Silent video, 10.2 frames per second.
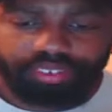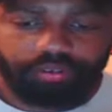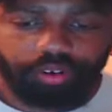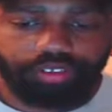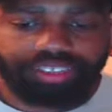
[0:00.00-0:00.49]

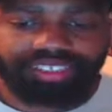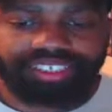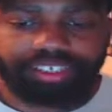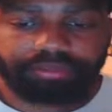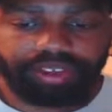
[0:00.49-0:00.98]
for this
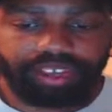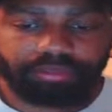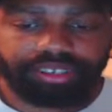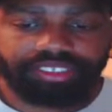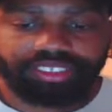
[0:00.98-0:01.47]
team.
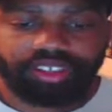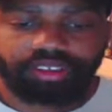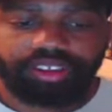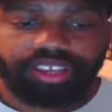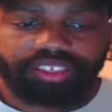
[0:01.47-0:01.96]

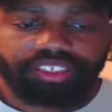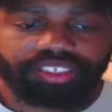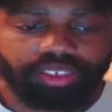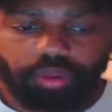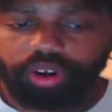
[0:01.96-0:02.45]

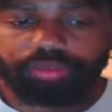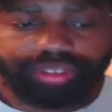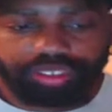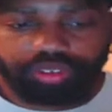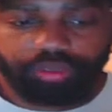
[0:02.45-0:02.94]
Just the quarterback
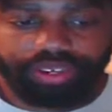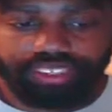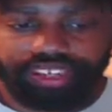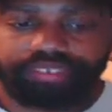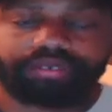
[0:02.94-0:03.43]

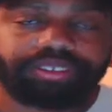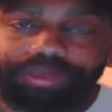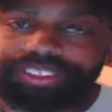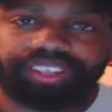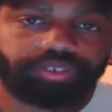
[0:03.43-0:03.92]
situation, and
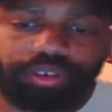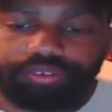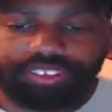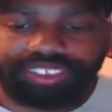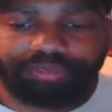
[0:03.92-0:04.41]
especially if
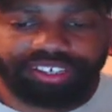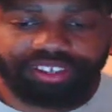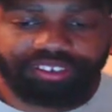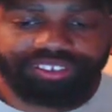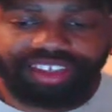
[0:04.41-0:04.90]
Trevor Siemian
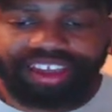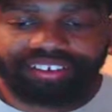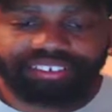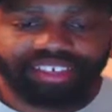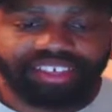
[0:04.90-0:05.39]
goes
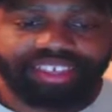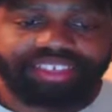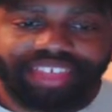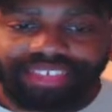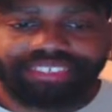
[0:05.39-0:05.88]
down,
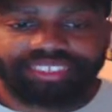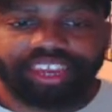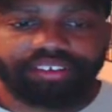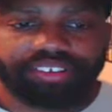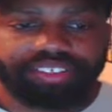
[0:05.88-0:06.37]
that's a
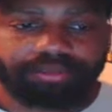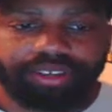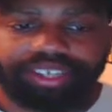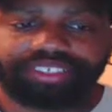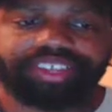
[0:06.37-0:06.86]
scary thing,
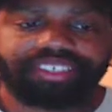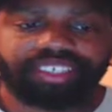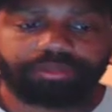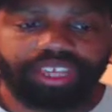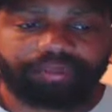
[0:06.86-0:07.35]
because next
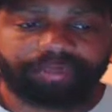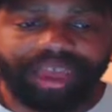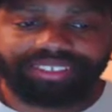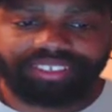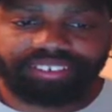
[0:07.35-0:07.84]
up you have
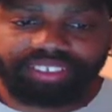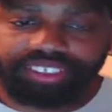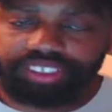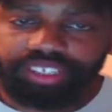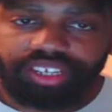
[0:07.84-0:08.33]
Paxton
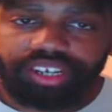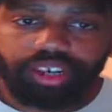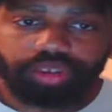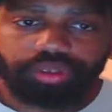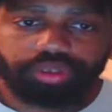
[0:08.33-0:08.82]
Lynch,
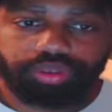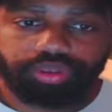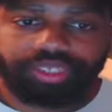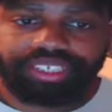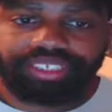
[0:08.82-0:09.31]

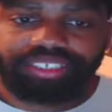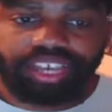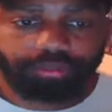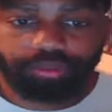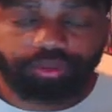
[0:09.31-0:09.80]
who is
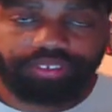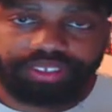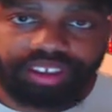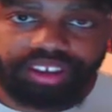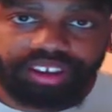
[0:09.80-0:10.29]

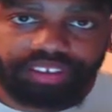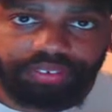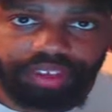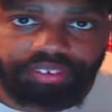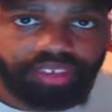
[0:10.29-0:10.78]
unproven in
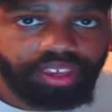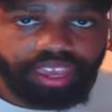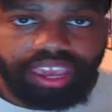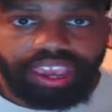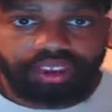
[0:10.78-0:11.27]
NFL,
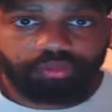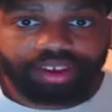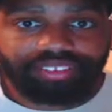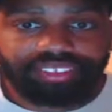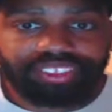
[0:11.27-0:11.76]
and we
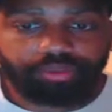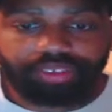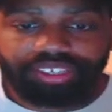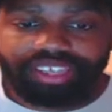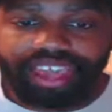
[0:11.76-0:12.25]
have to see
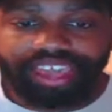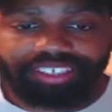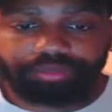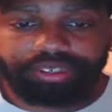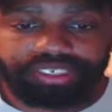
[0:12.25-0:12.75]
what he
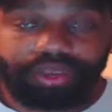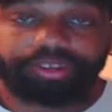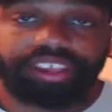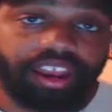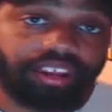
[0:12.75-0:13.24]
has, but he's
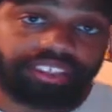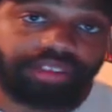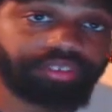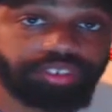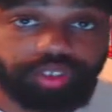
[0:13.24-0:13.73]
coming in at a
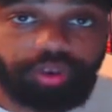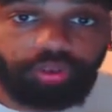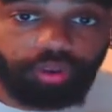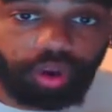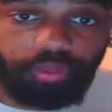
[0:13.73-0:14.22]
72
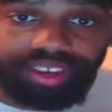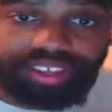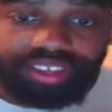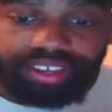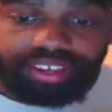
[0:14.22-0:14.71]
overall
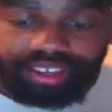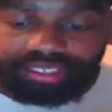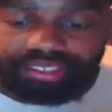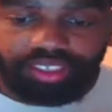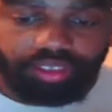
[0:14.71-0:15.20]
rating.
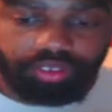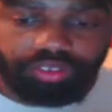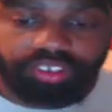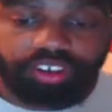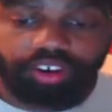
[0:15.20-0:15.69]
And so,
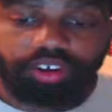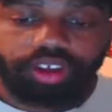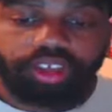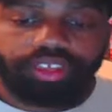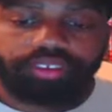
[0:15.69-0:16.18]
you know,
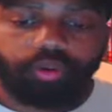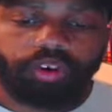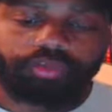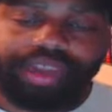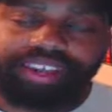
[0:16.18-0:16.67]

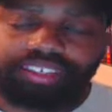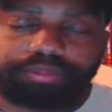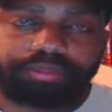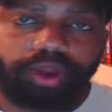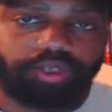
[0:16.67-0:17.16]
quarterback is the
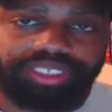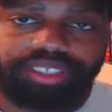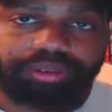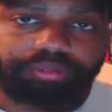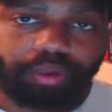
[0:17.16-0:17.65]

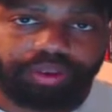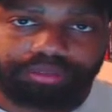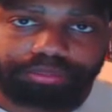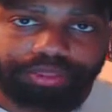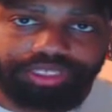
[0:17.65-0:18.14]
most
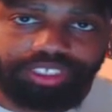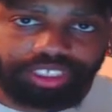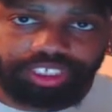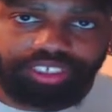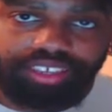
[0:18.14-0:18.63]
important
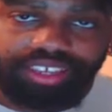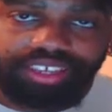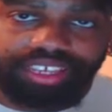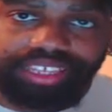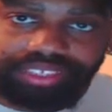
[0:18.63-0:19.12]
position
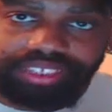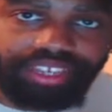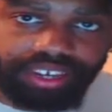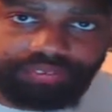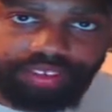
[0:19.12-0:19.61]
in the
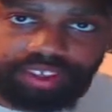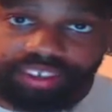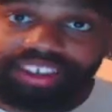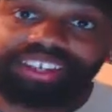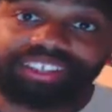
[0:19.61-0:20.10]
NFL,
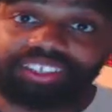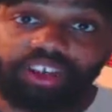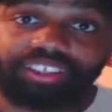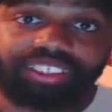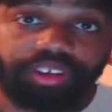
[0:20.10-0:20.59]
and it is
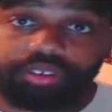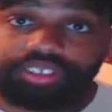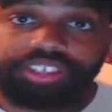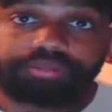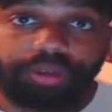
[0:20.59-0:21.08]
also
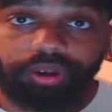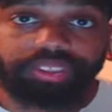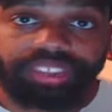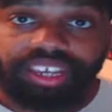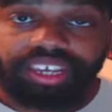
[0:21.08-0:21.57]
the
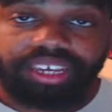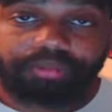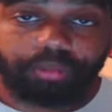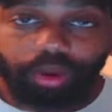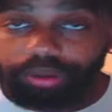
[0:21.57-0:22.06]
most
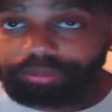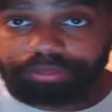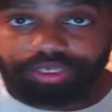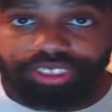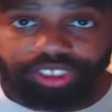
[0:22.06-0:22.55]
important
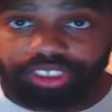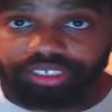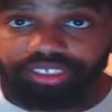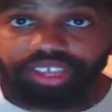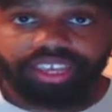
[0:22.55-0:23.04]

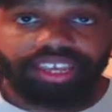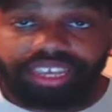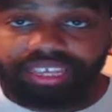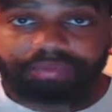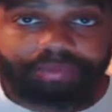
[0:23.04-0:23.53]
position
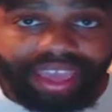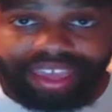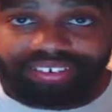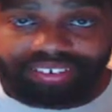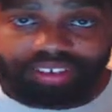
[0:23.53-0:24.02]
in
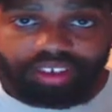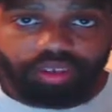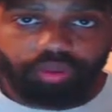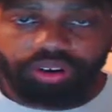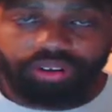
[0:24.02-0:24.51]
Madden.
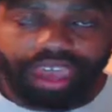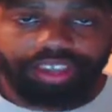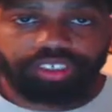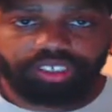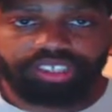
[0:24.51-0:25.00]
Well,
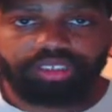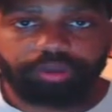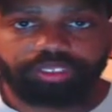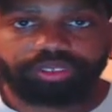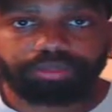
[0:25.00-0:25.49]
actually, the
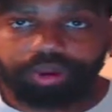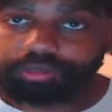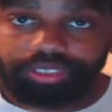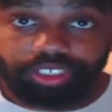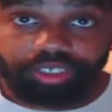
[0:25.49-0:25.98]
most important
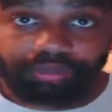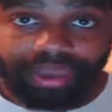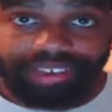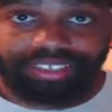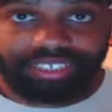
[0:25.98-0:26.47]
position in
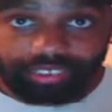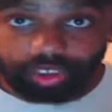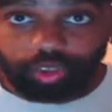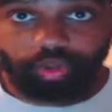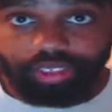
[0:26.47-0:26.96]
Madden
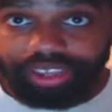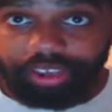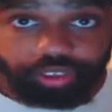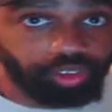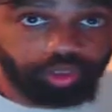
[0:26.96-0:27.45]
is you, the guy
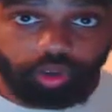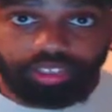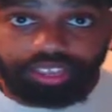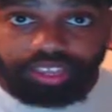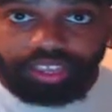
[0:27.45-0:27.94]
who's
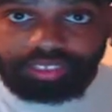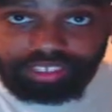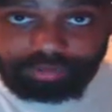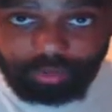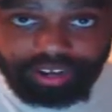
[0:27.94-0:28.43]
controlling it.
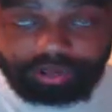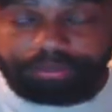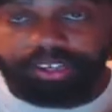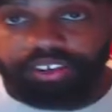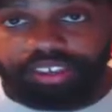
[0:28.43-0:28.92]
This brain up
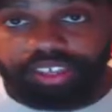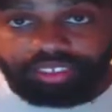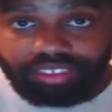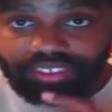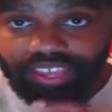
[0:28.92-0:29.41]
here,
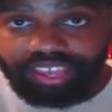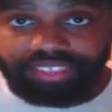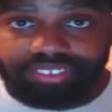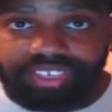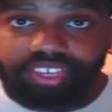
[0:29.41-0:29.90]
these
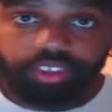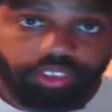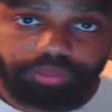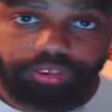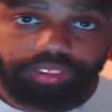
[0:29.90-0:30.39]
hands,
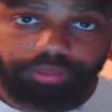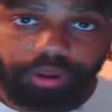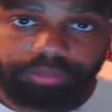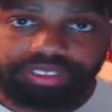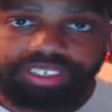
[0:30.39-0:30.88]
those are the most
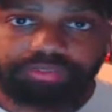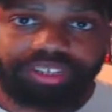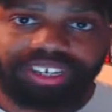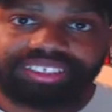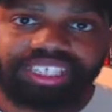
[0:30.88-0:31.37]
important position,
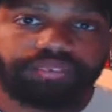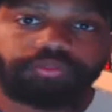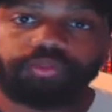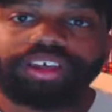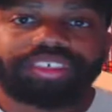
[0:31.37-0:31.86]
because
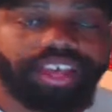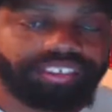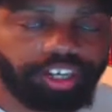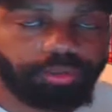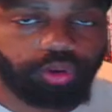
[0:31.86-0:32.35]
even with a
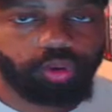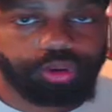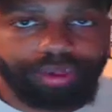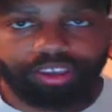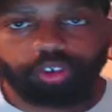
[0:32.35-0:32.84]
terrible
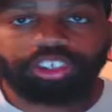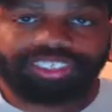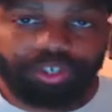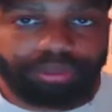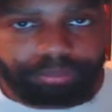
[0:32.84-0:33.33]
quarterback, you can
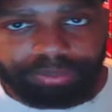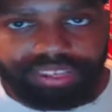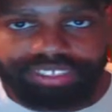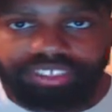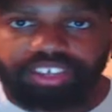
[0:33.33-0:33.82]
still make
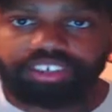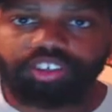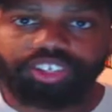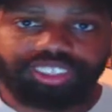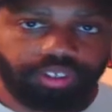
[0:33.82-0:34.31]
plays,
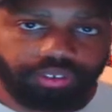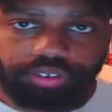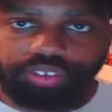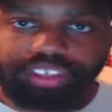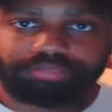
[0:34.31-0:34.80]
you can still
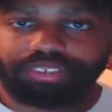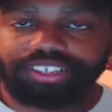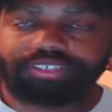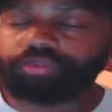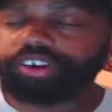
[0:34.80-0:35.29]
do things,
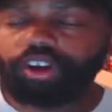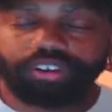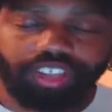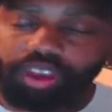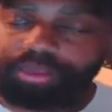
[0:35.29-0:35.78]
because we know
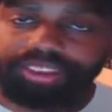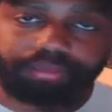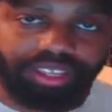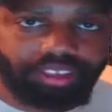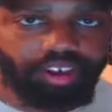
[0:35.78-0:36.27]
it's all about the
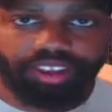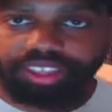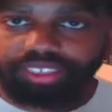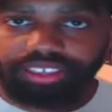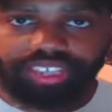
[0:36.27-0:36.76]
play calling
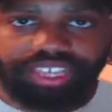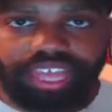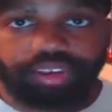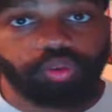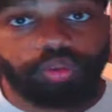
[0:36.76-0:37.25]
and things like
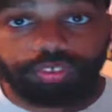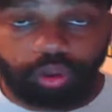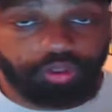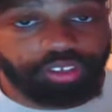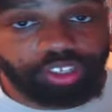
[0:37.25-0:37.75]
that, and whoever's
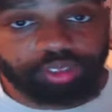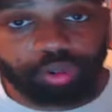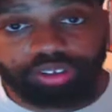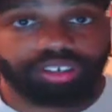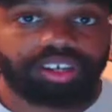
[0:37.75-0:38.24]
holding the
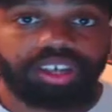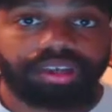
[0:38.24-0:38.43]
controller.